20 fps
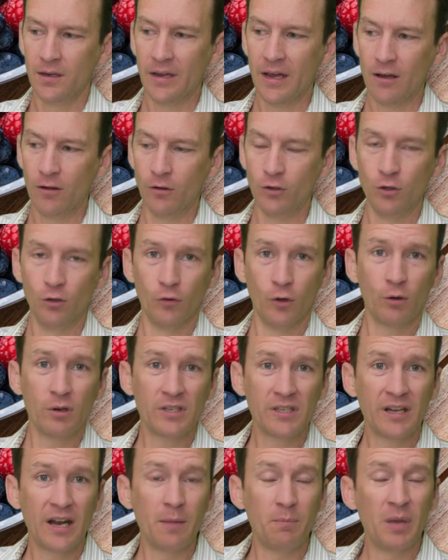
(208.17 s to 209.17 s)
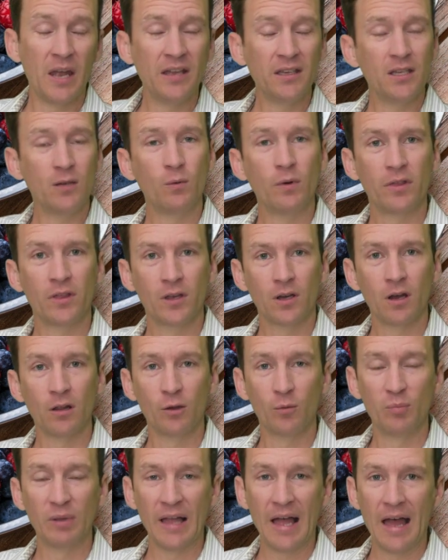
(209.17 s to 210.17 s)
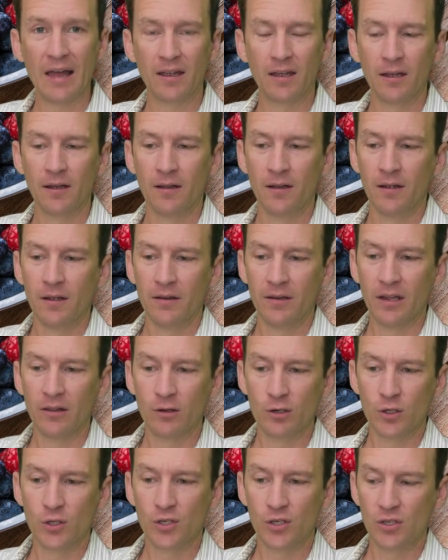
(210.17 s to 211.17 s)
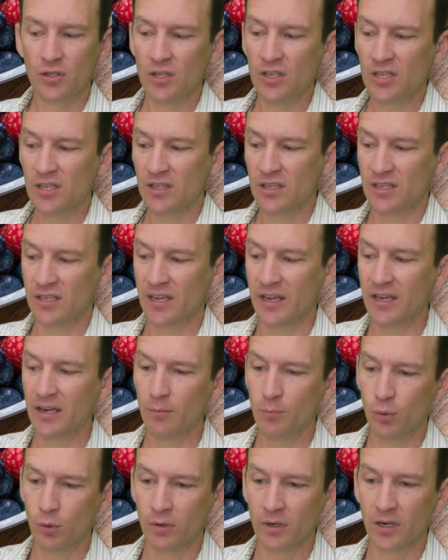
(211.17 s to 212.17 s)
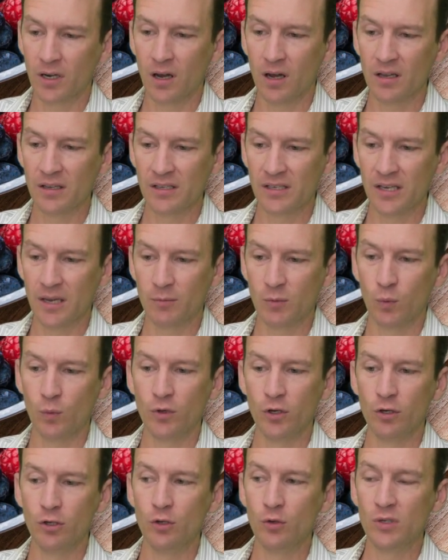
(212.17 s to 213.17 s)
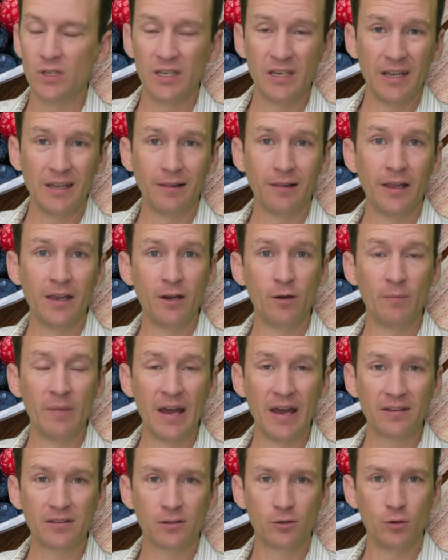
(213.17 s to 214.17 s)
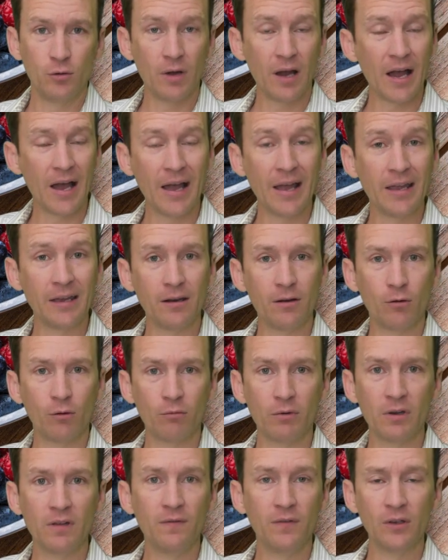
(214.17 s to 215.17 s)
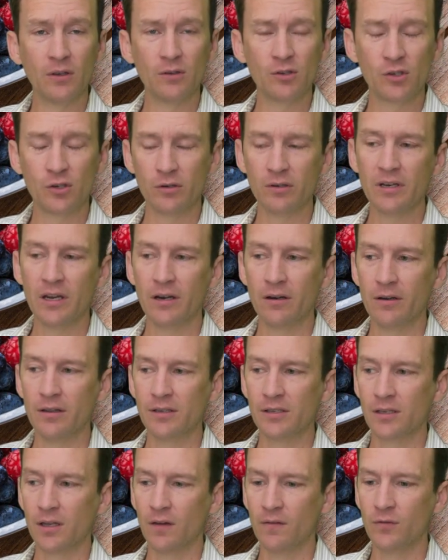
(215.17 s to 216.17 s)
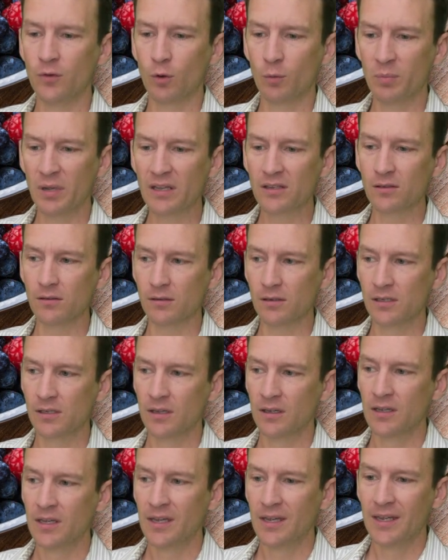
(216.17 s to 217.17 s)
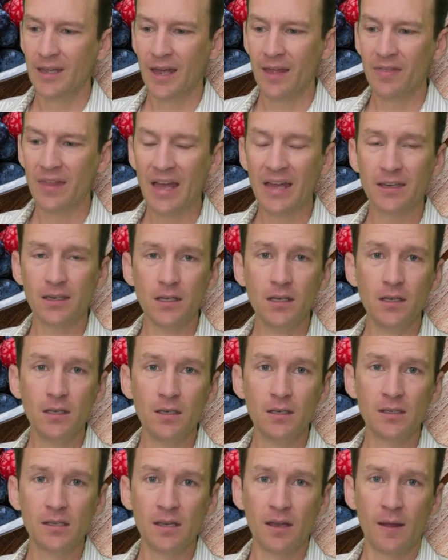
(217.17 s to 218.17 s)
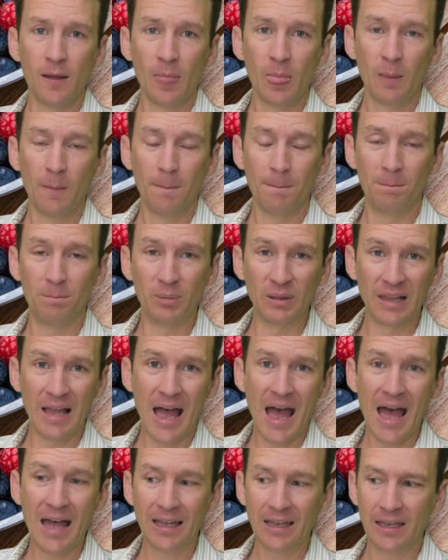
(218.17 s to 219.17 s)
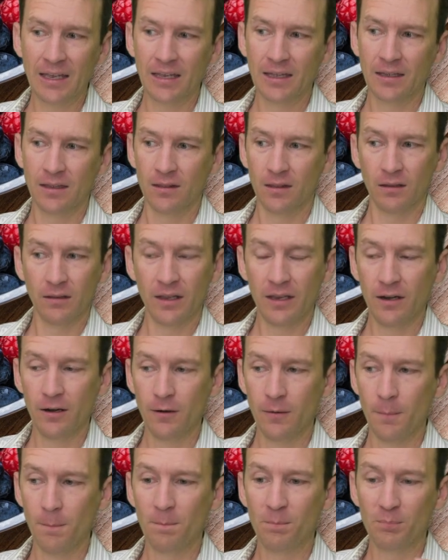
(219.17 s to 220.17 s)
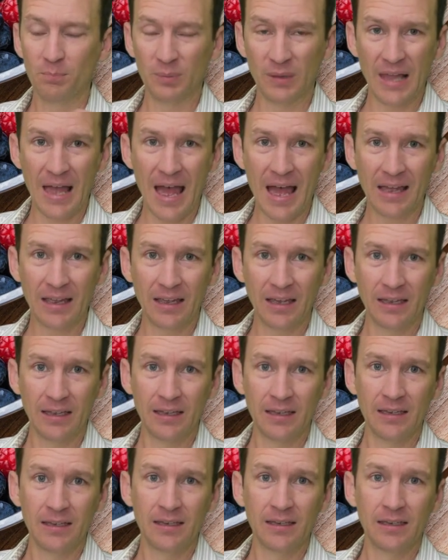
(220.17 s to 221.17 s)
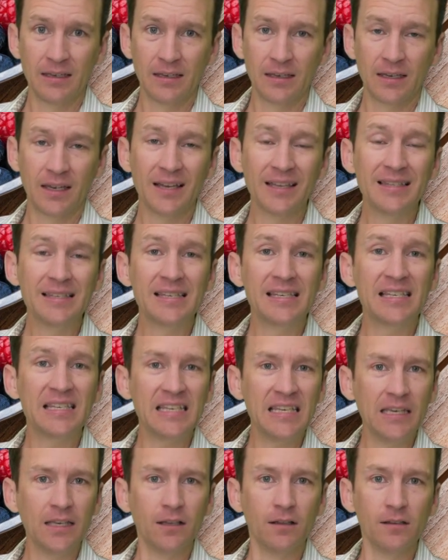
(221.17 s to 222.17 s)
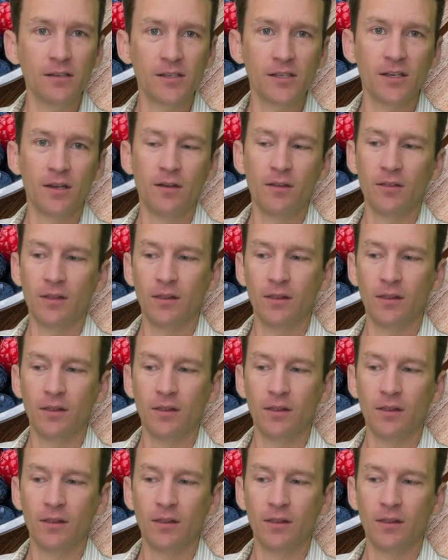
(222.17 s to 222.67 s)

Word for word: Now you'll notice that I painted with the color black. Now there's this is the second important concept when you're using a layer mask to hide or reveal certain areas of your pixels. And that is black, the layer black conceals